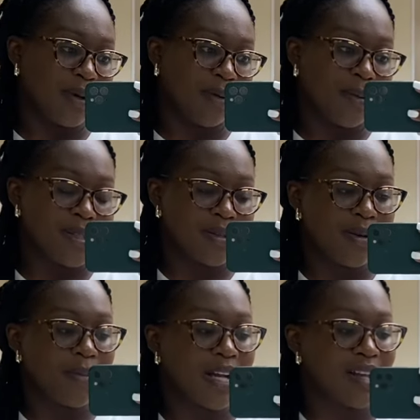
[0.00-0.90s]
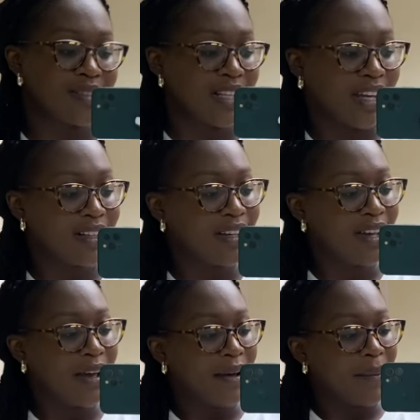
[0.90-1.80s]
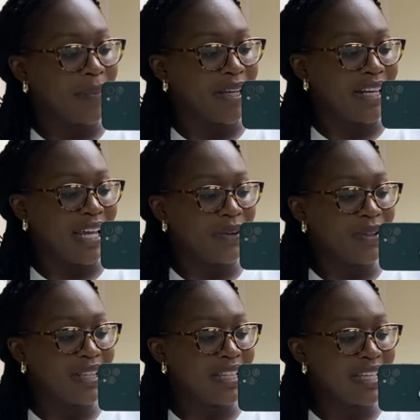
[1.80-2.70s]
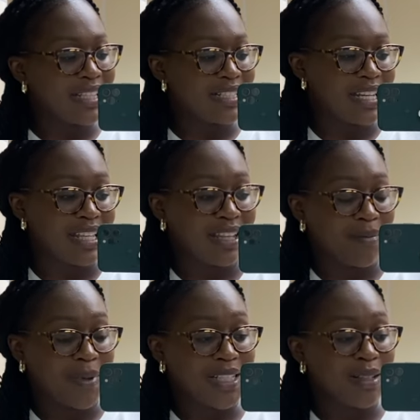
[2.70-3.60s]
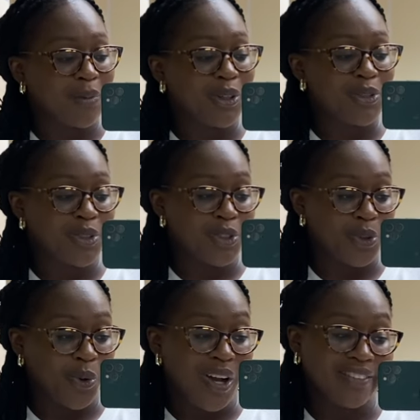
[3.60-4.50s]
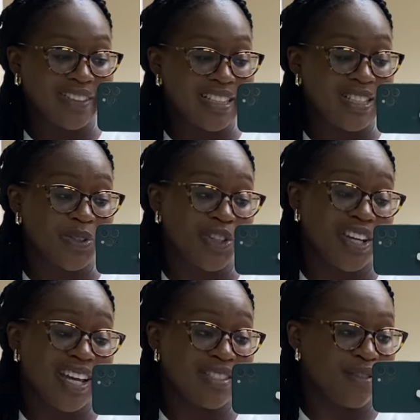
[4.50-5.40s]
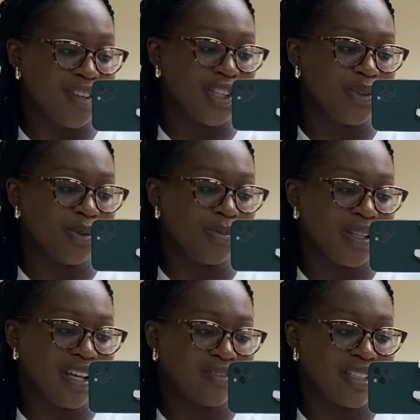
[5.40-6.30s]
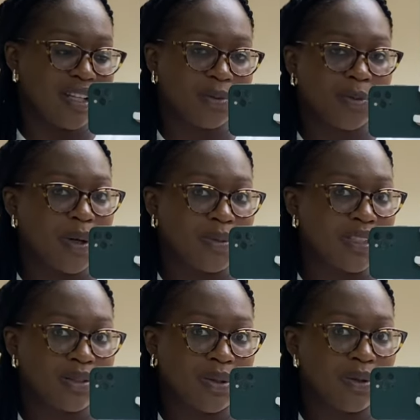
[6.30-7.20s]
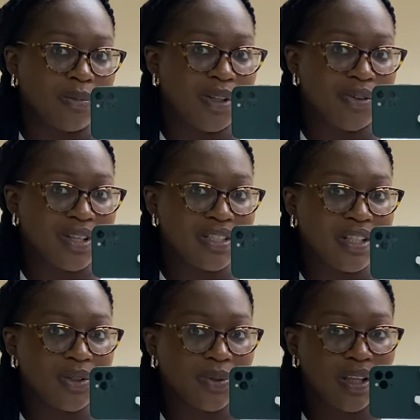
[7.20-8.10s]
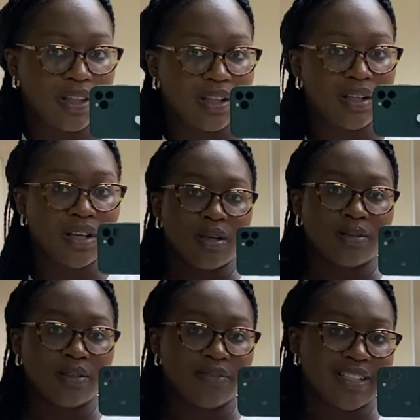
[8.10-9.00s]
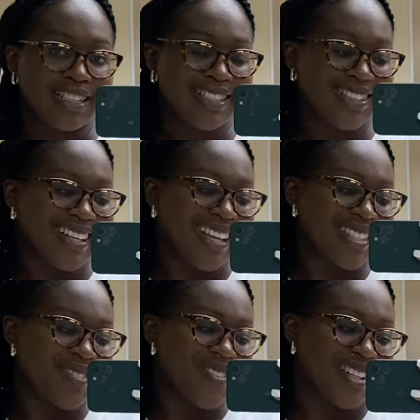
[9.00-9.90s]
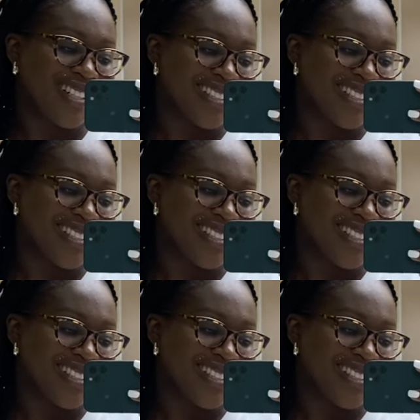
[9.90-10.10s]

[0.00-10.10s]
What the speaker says: and I'm about to go back outside. But I don't think there's anything much I'm going to show. After this, I'll show you guys the venue, but after that, we'll probably just go home and rest and do nothing. I'll definitely see you guys tomorrow.